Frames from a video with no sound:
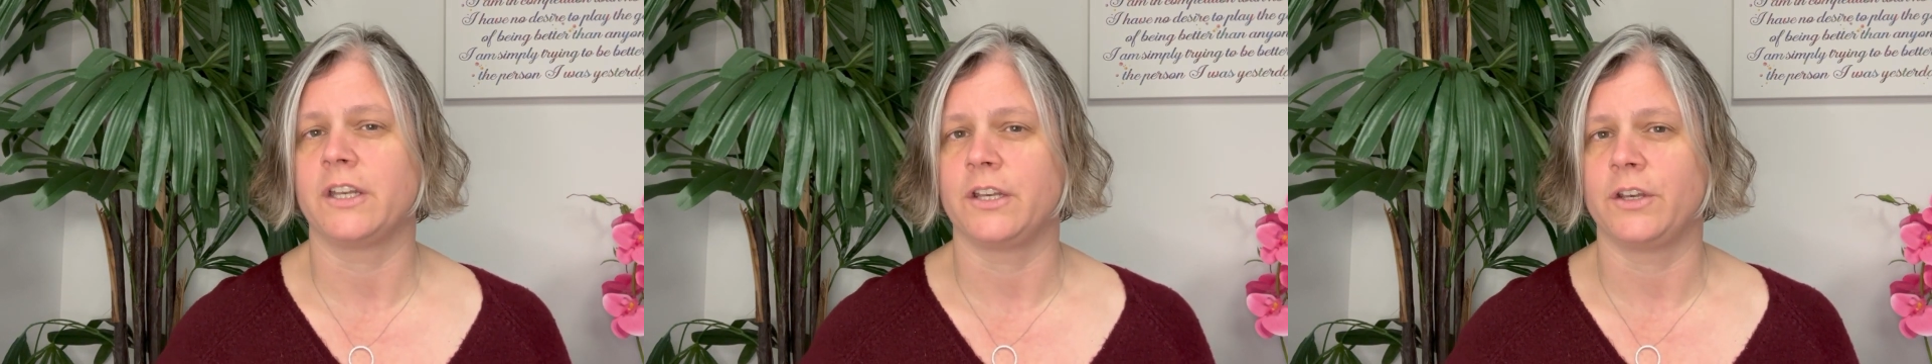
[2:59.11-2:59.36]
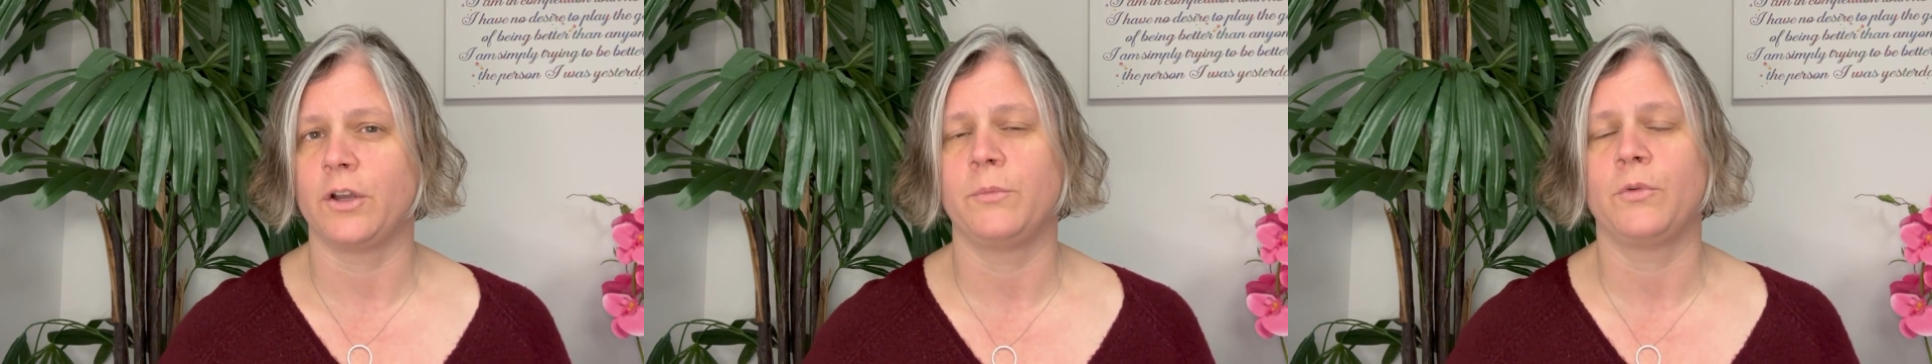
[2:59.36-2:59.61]

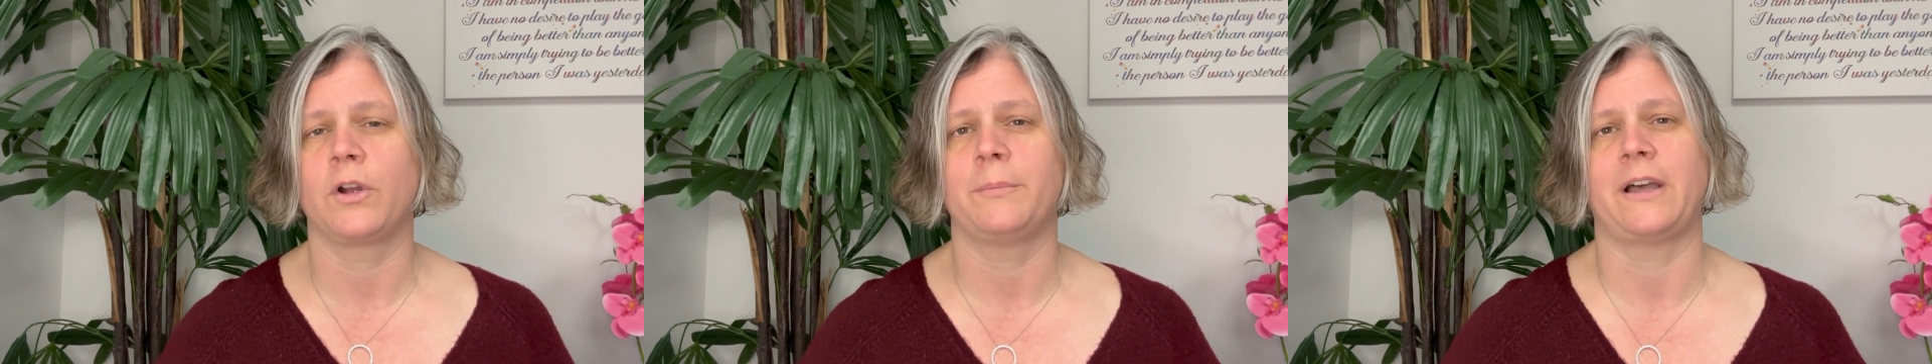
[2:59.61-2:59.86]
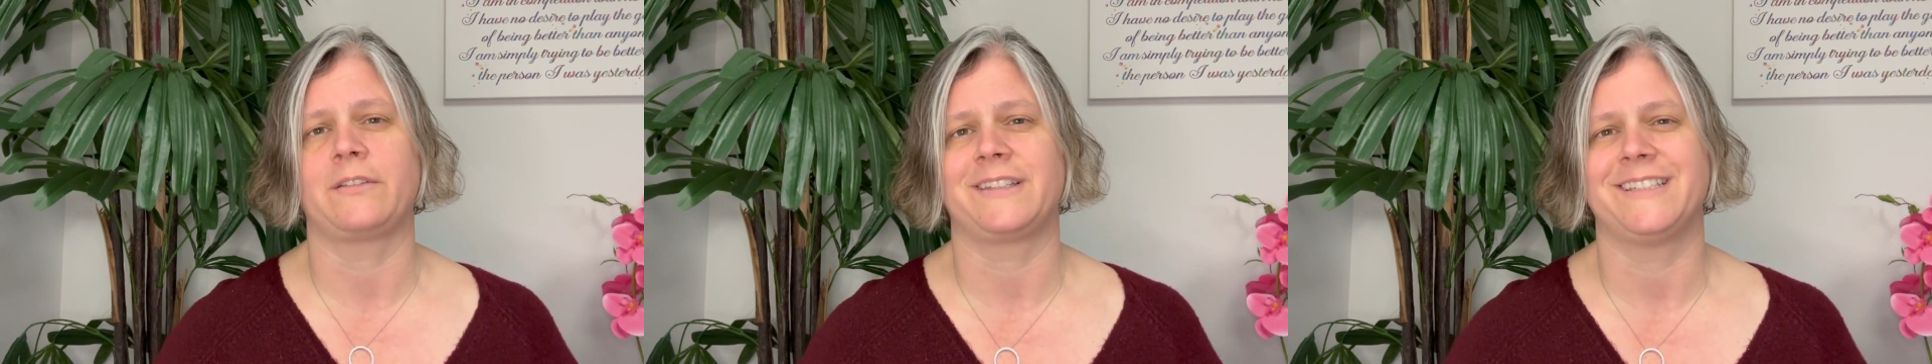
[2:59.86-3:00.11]
know more
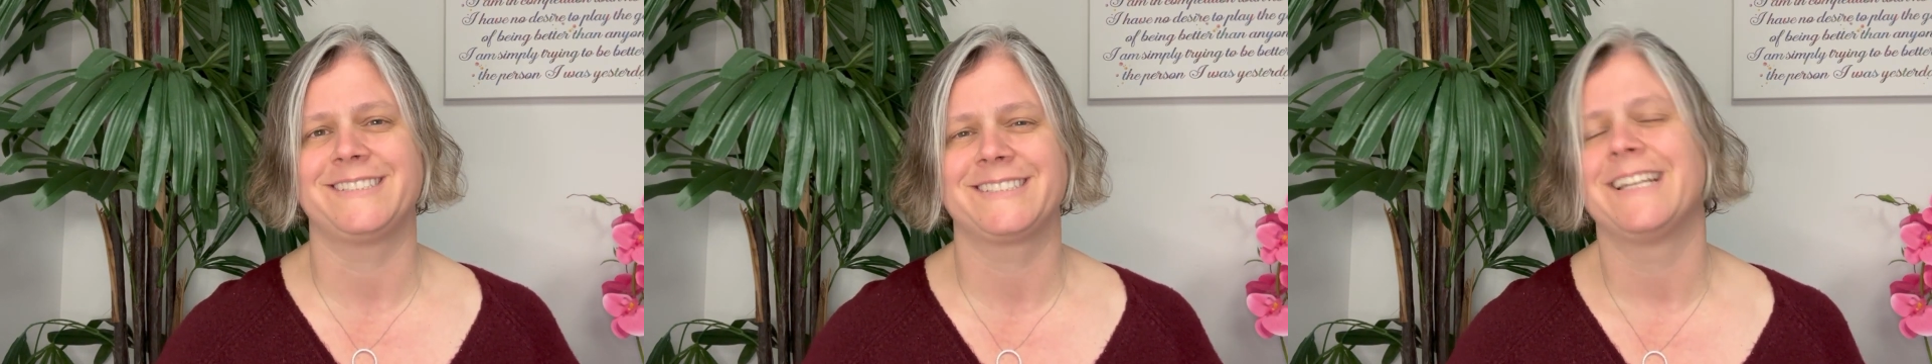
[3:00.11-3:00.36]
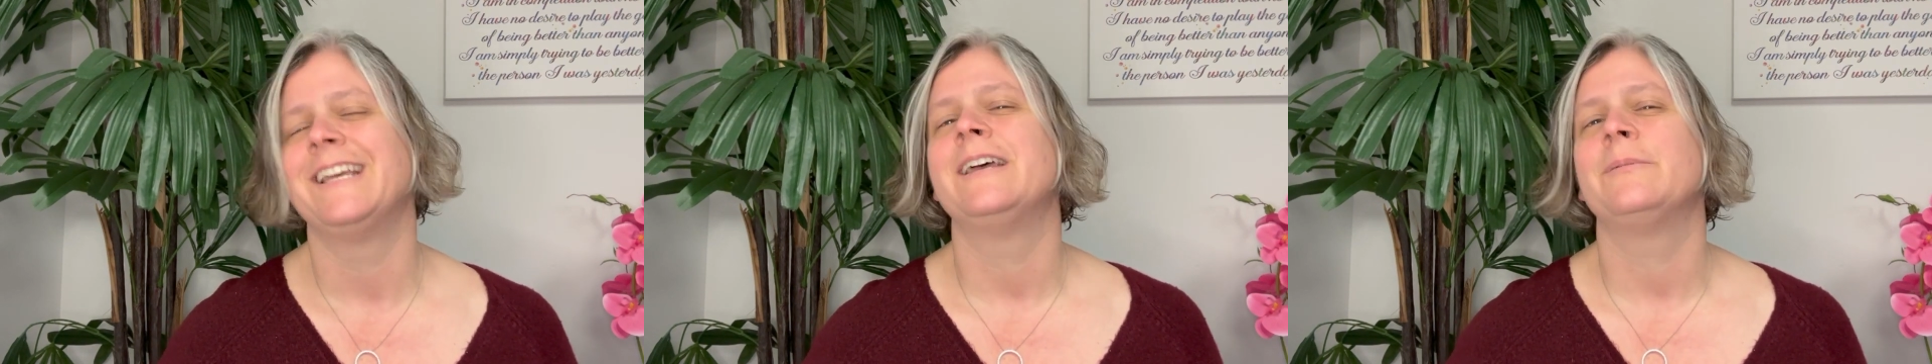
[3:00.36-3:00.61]
about this,
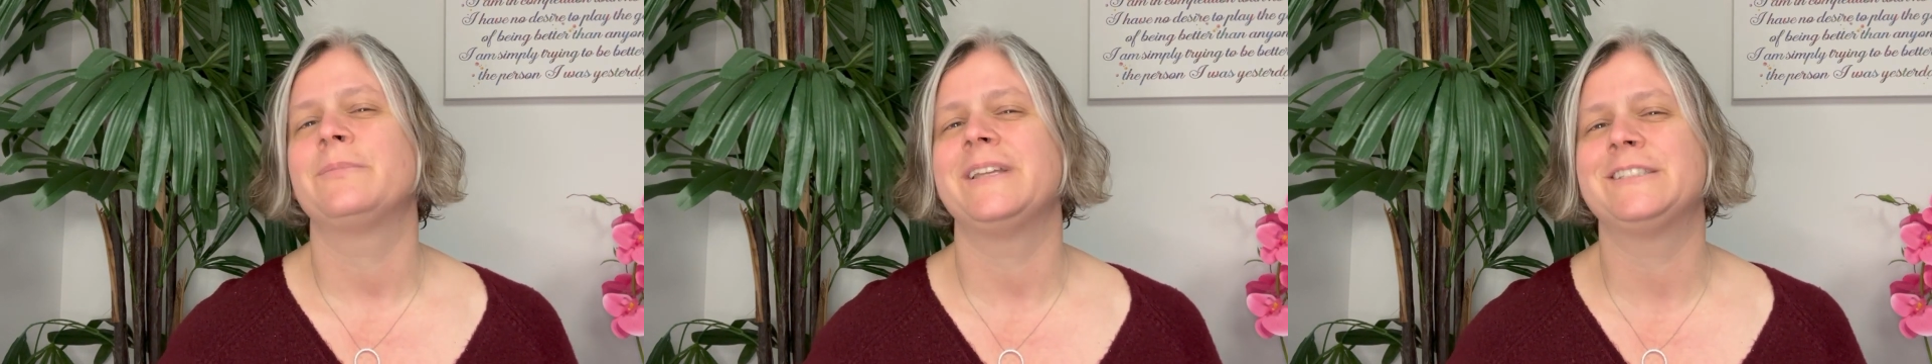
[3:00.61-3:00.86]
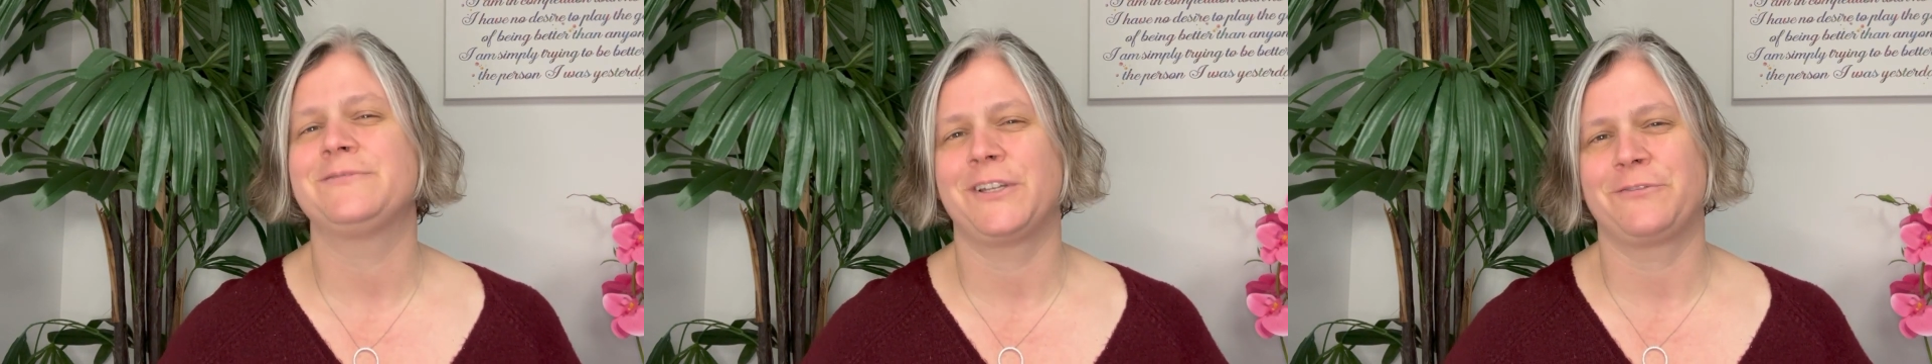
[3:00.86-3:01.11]

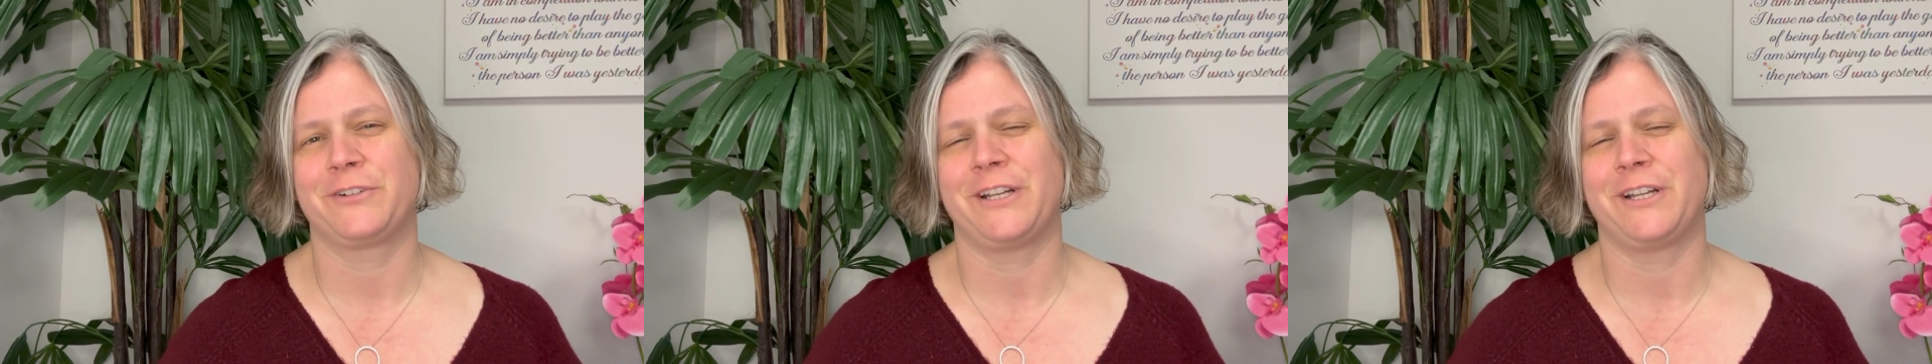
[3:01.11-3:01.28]
please feel free